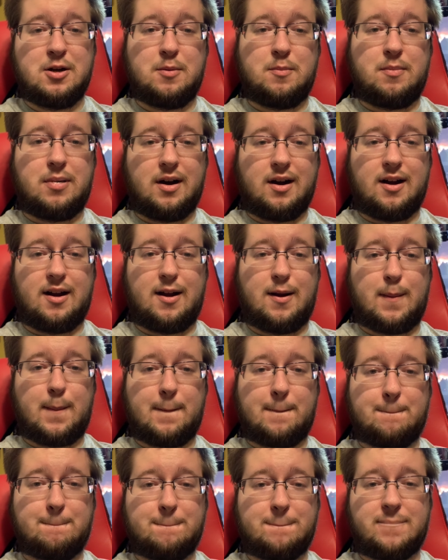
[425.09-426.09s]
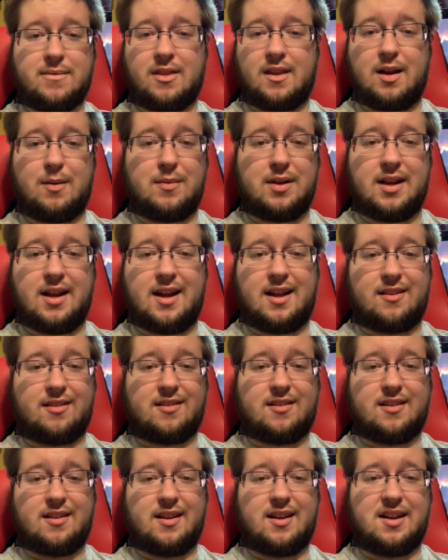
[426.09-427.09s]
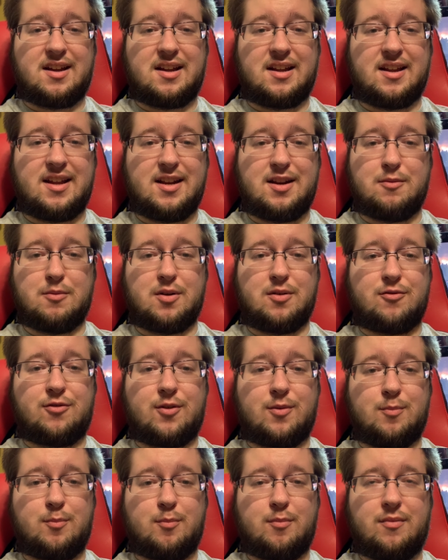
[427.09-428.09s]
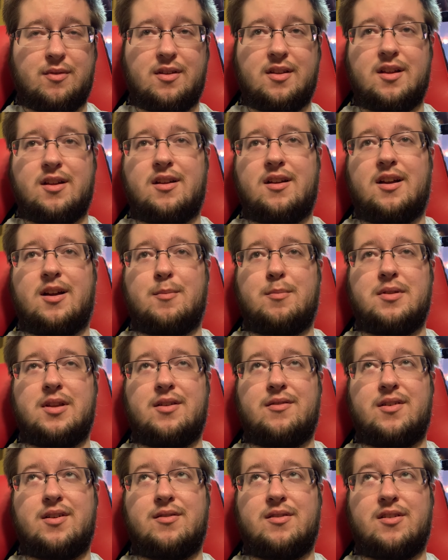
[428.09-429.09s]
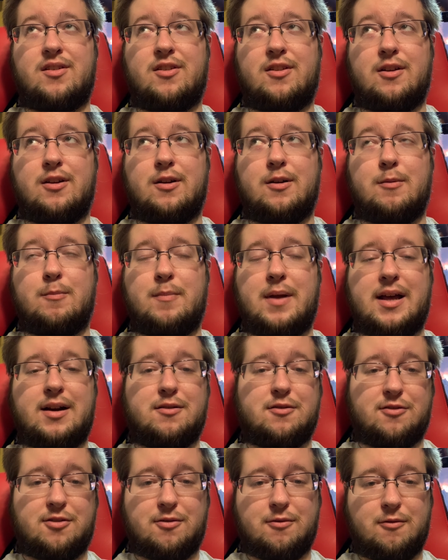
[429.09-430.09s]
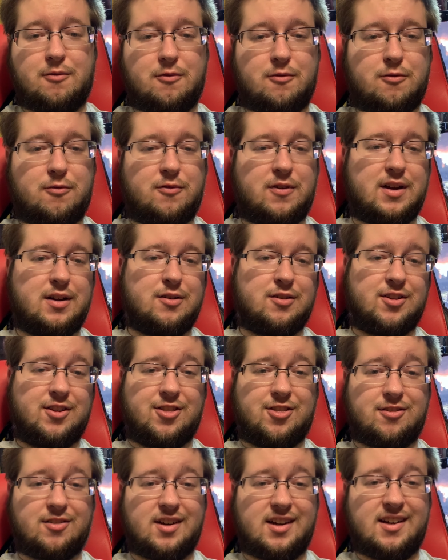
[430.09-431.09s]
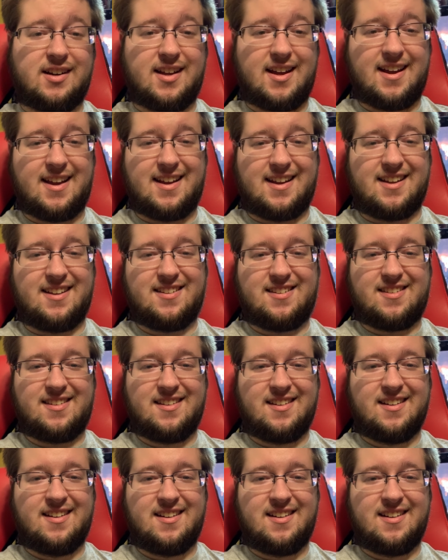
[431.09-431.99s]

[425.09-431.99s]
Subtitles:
but, ask anyone from, I believe it was the Battlefield 3 days,